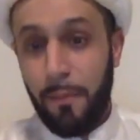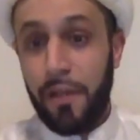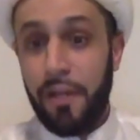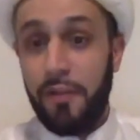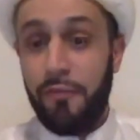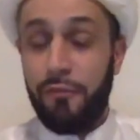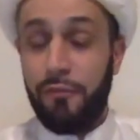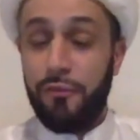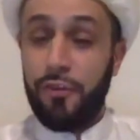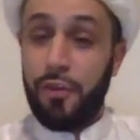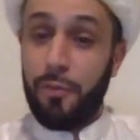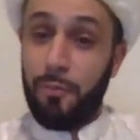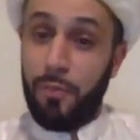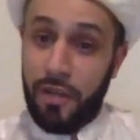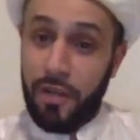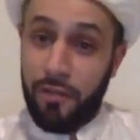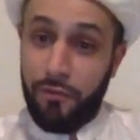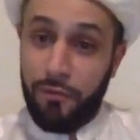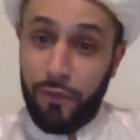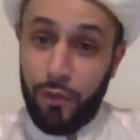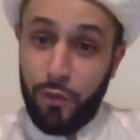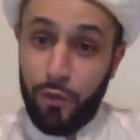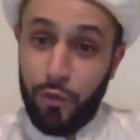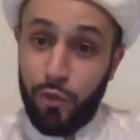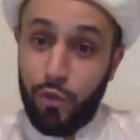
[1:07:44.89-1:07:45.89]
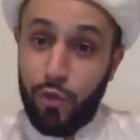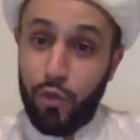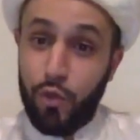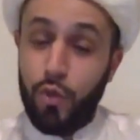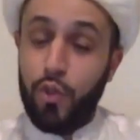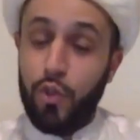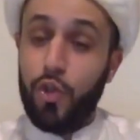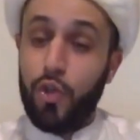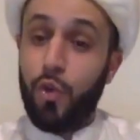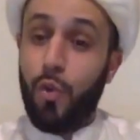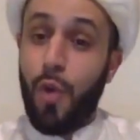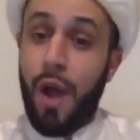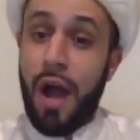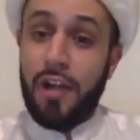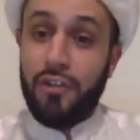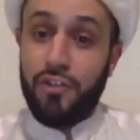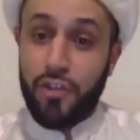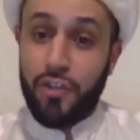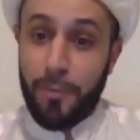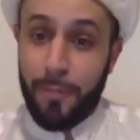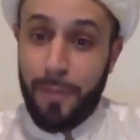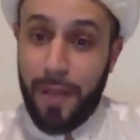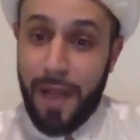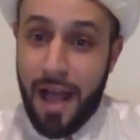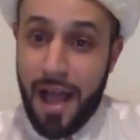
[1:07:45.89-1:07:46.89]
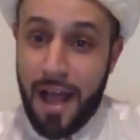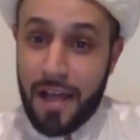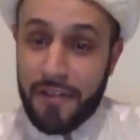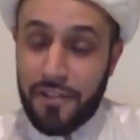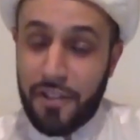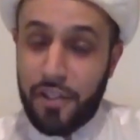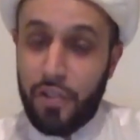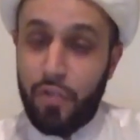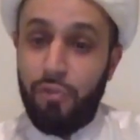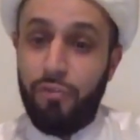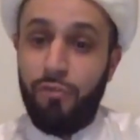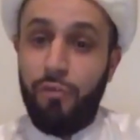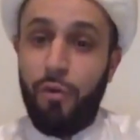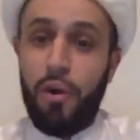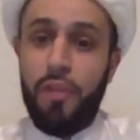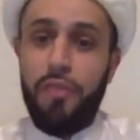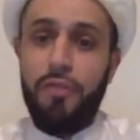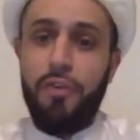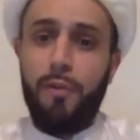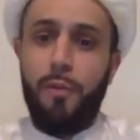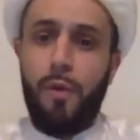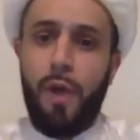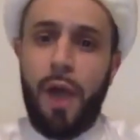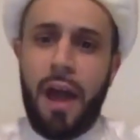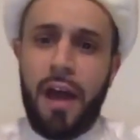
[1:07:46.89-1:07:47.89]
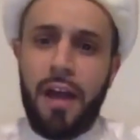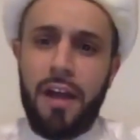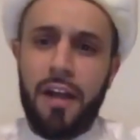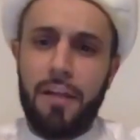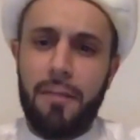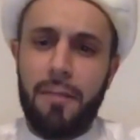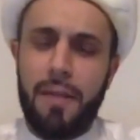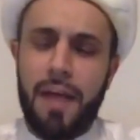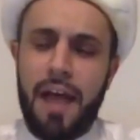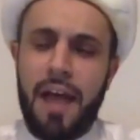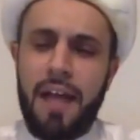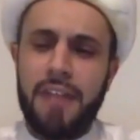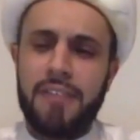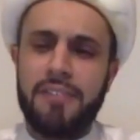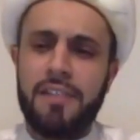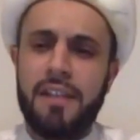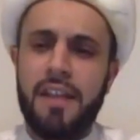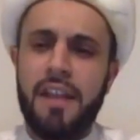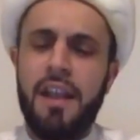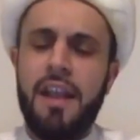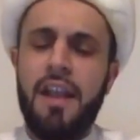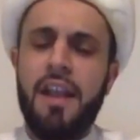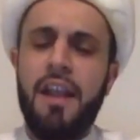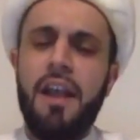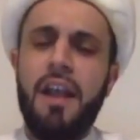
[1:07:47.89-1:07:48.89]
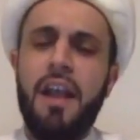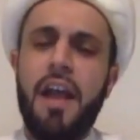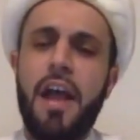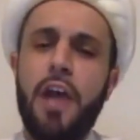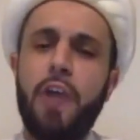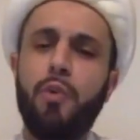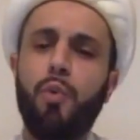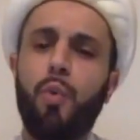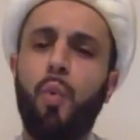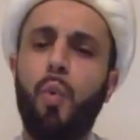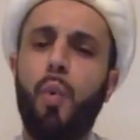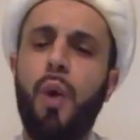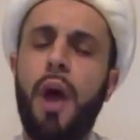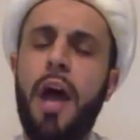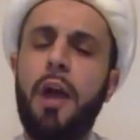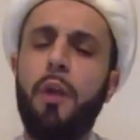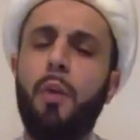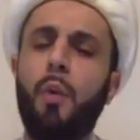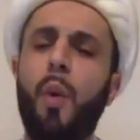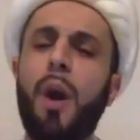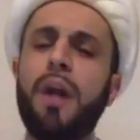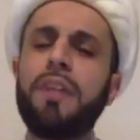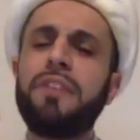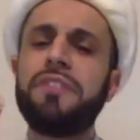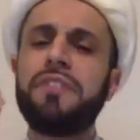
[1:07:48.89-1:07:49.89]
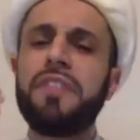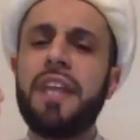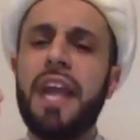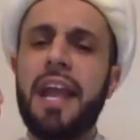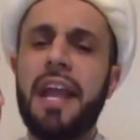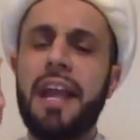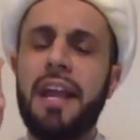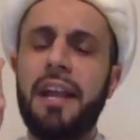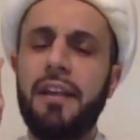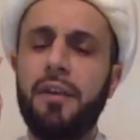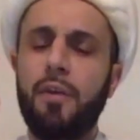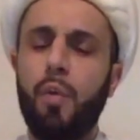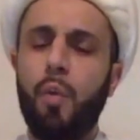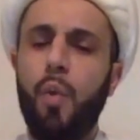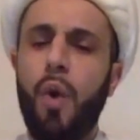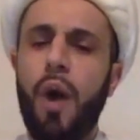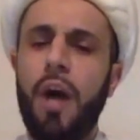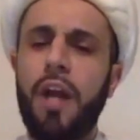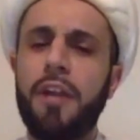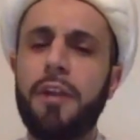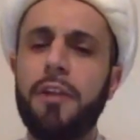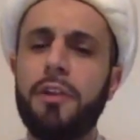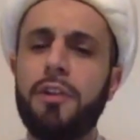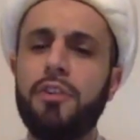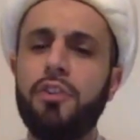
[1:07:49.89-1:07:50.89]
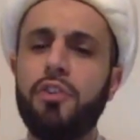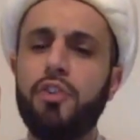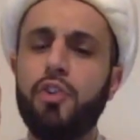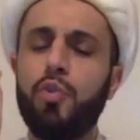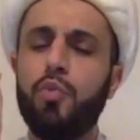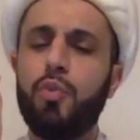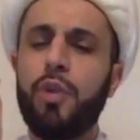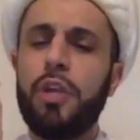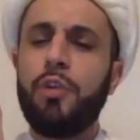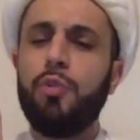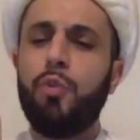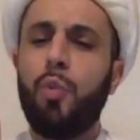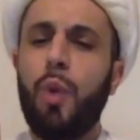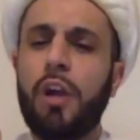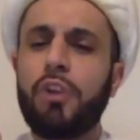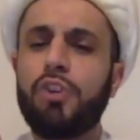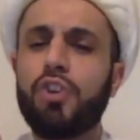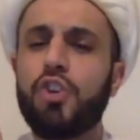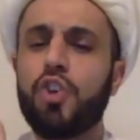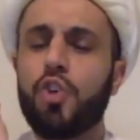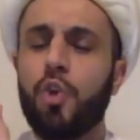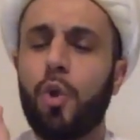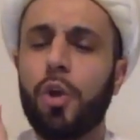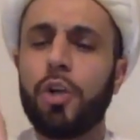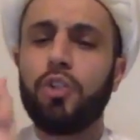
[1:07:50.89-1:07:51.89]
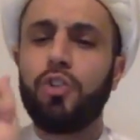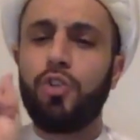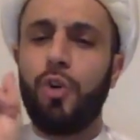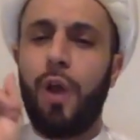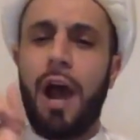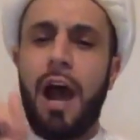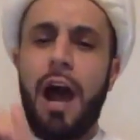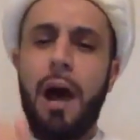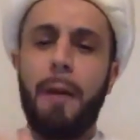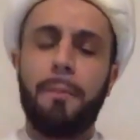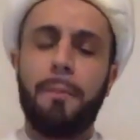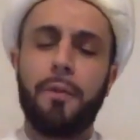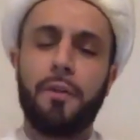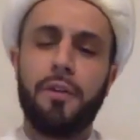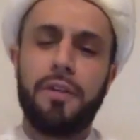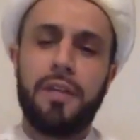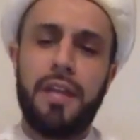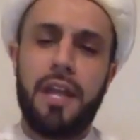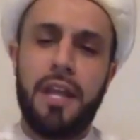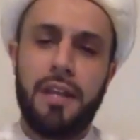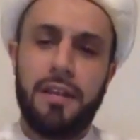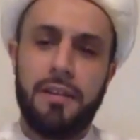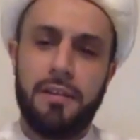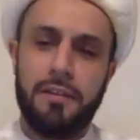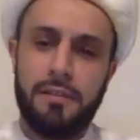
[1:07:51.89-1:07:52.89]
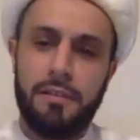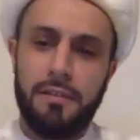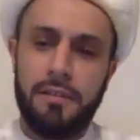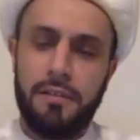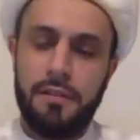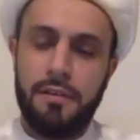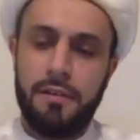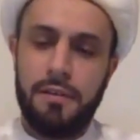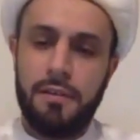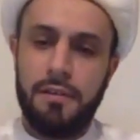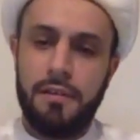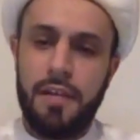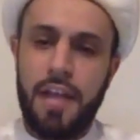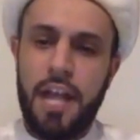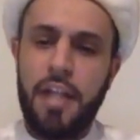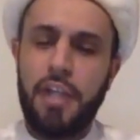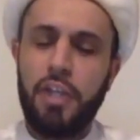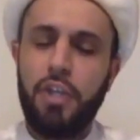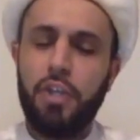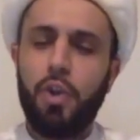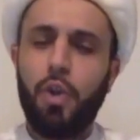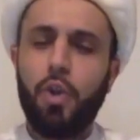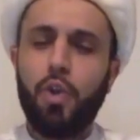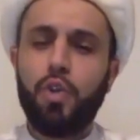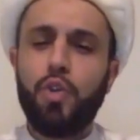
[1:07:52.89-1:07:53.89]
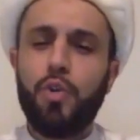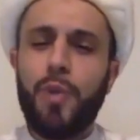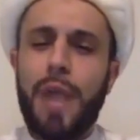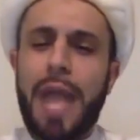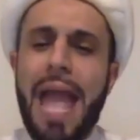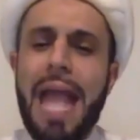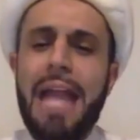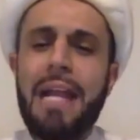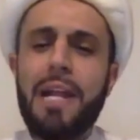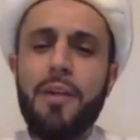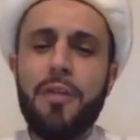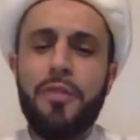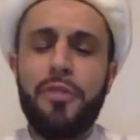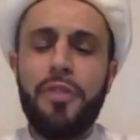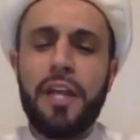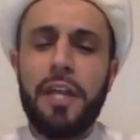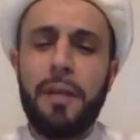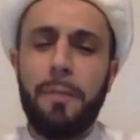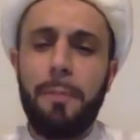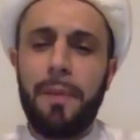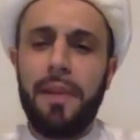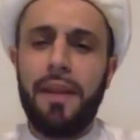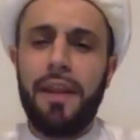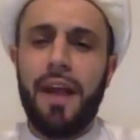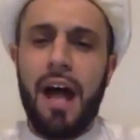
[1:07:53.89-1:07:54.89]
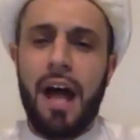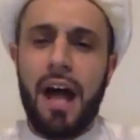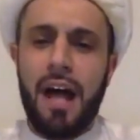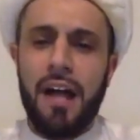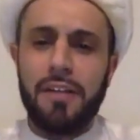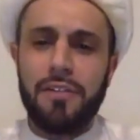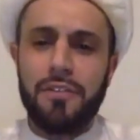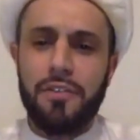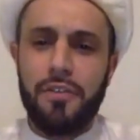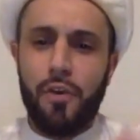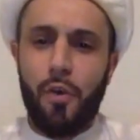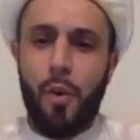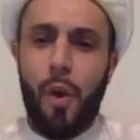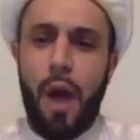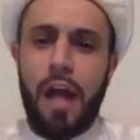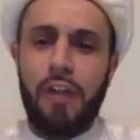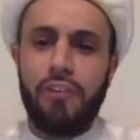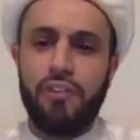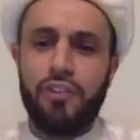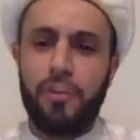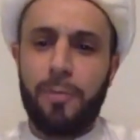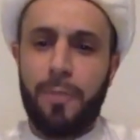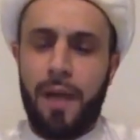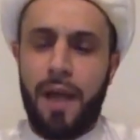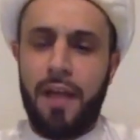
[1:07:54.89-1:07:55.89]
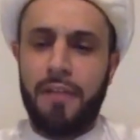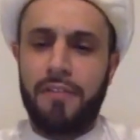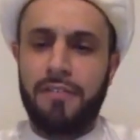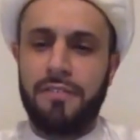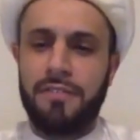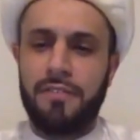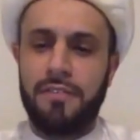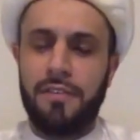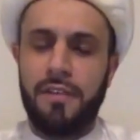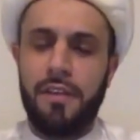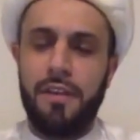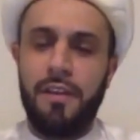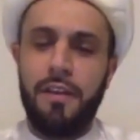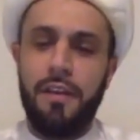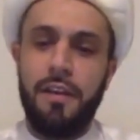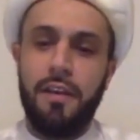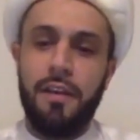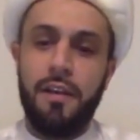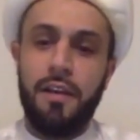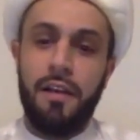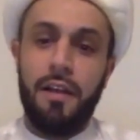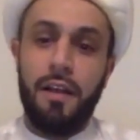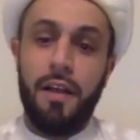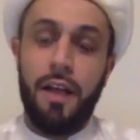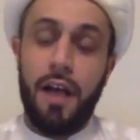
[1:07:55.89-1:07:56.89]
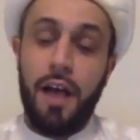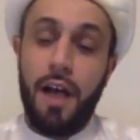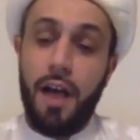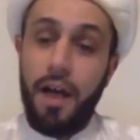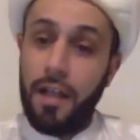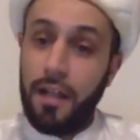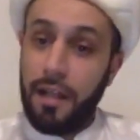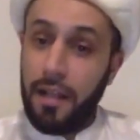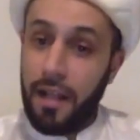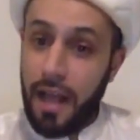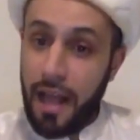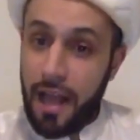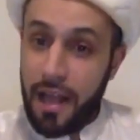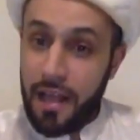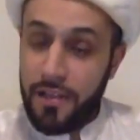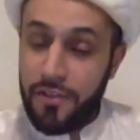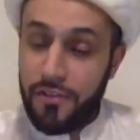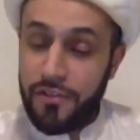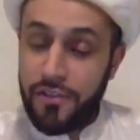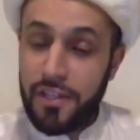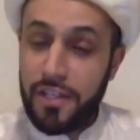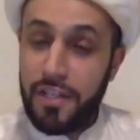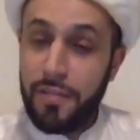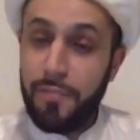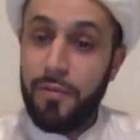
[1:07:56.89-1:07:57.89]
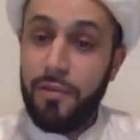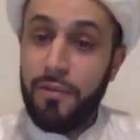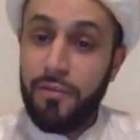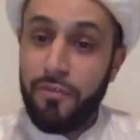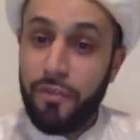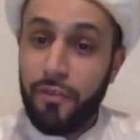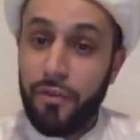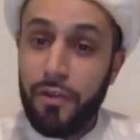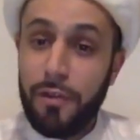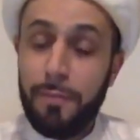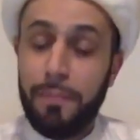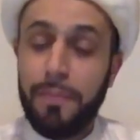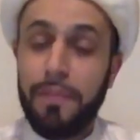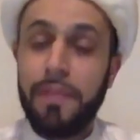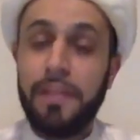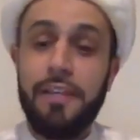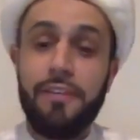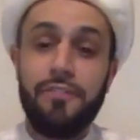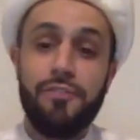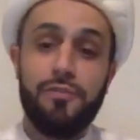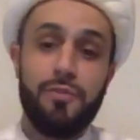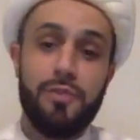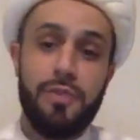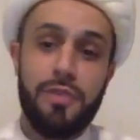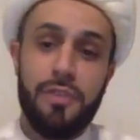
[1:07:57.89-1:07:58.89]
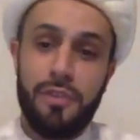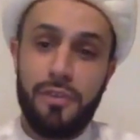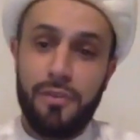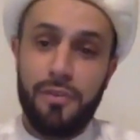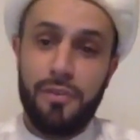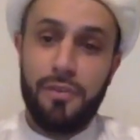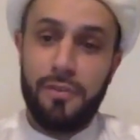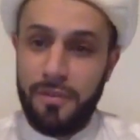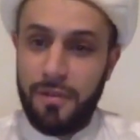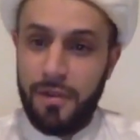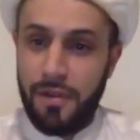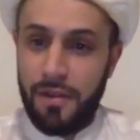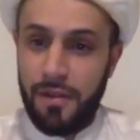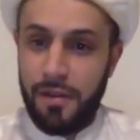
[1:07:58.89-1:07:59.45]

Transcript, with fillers: But if but if you do your wajibat and you avoid the muharramat, and and one day one you read one short dua per day, and you don't do anything beyond the wajibat, Allah is going to be very pleased with you